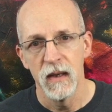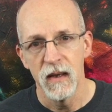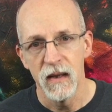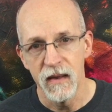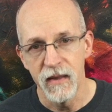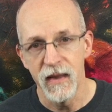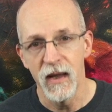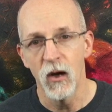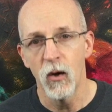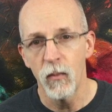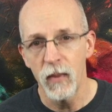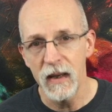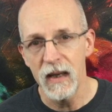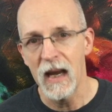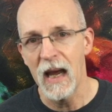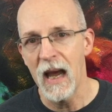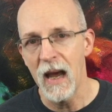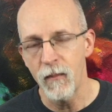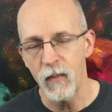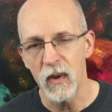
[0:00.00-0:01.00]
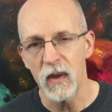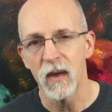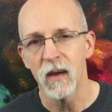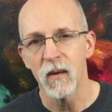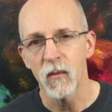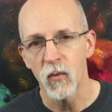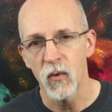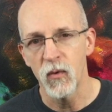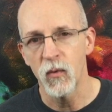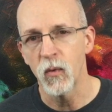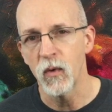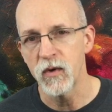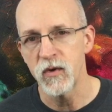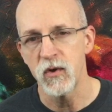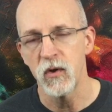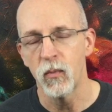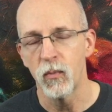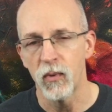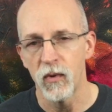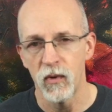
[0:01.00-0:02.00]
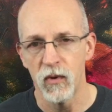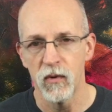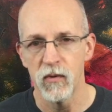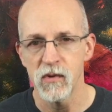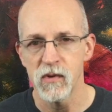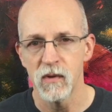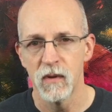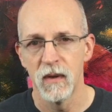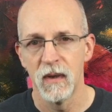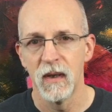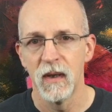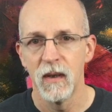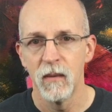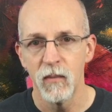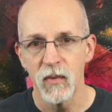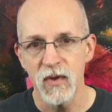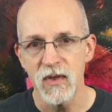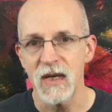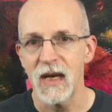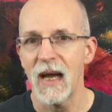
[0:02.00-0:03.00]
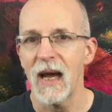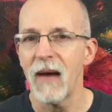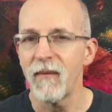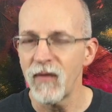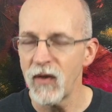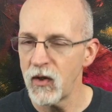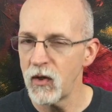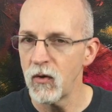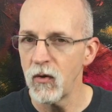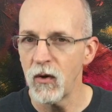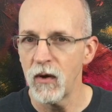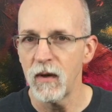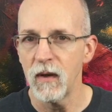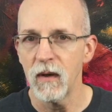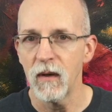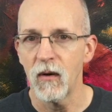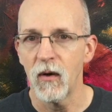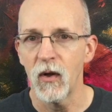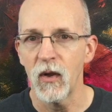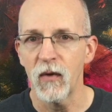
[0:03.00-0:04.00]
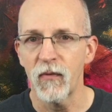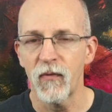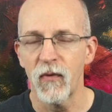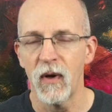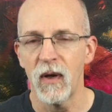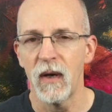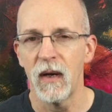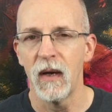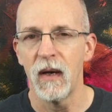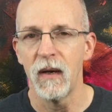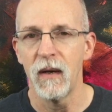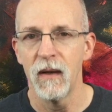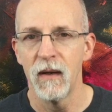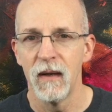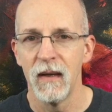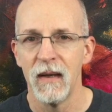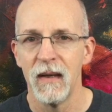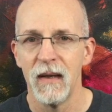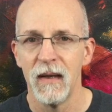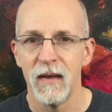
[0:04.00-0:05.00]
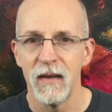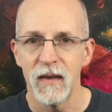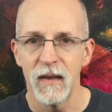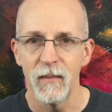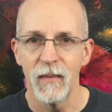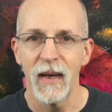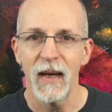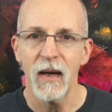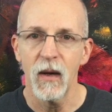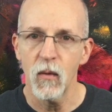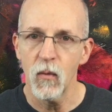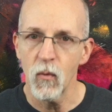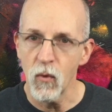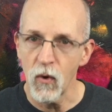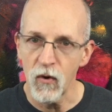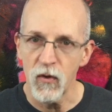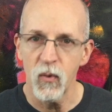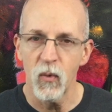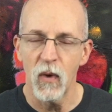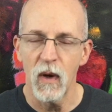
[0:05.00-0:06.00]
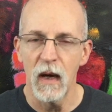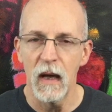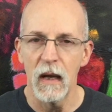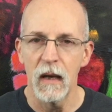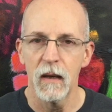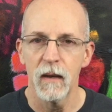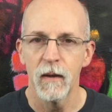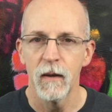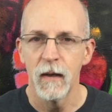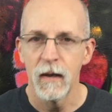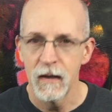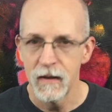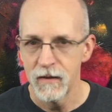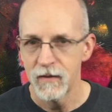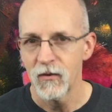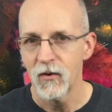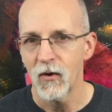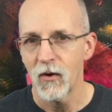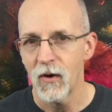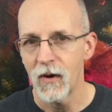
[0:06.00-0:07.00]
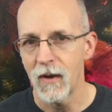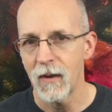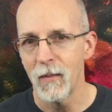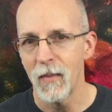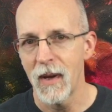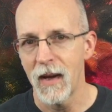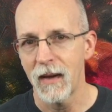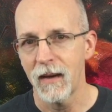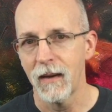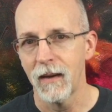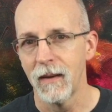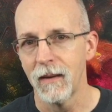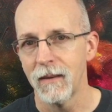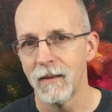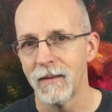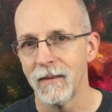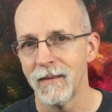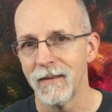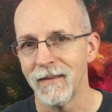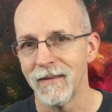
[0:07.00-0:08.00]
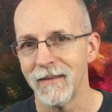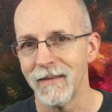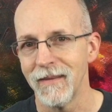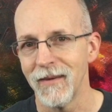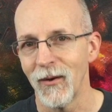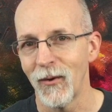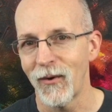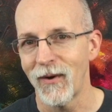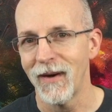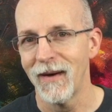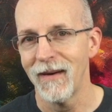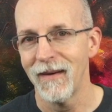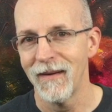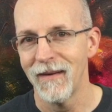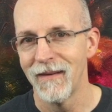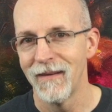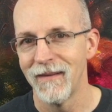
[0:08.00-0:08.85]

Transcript: they'll be happy with what you produce. But you have to do it on the front end to make it worthwhile on the back end. Okay?